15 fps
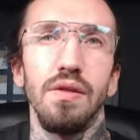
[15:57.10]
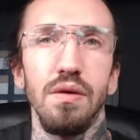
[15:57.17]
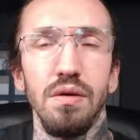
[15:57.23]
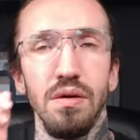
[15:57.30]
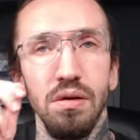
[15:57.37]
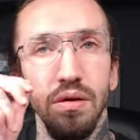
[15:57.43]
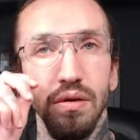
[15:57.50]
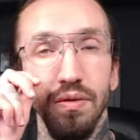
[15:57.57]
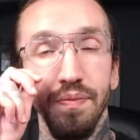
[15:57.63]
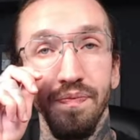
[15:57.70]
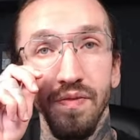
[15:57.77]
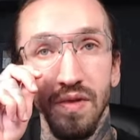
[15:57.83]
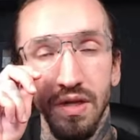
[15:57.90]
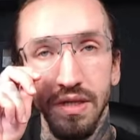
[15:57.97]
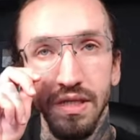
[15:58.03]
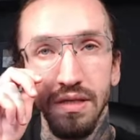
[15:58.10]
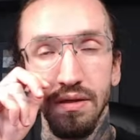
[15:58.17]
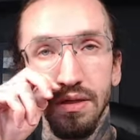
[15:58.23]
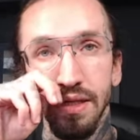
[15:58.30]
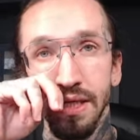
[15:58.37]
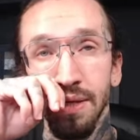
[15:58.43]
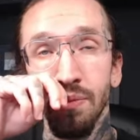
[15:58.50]
the
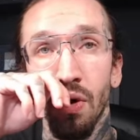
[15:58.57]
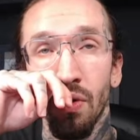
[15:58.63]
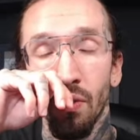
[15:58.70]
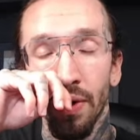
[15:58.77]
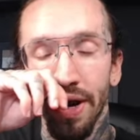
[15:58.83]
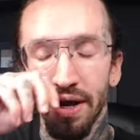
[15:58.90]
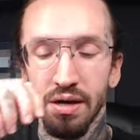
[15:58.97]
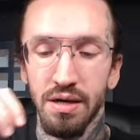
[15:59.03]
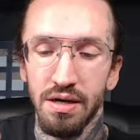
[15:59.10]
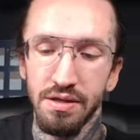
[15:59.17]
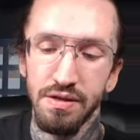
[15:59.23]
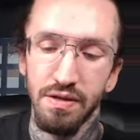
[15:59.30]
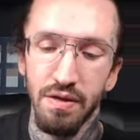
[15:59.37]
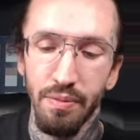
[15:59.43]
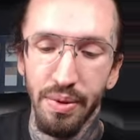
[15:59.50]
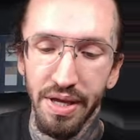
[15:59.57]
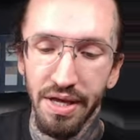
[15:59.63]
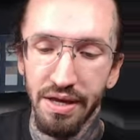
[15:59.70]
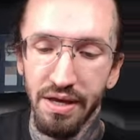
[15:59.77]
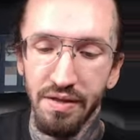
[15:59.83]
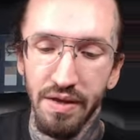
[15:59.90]
Digimon rare cards in the beginning.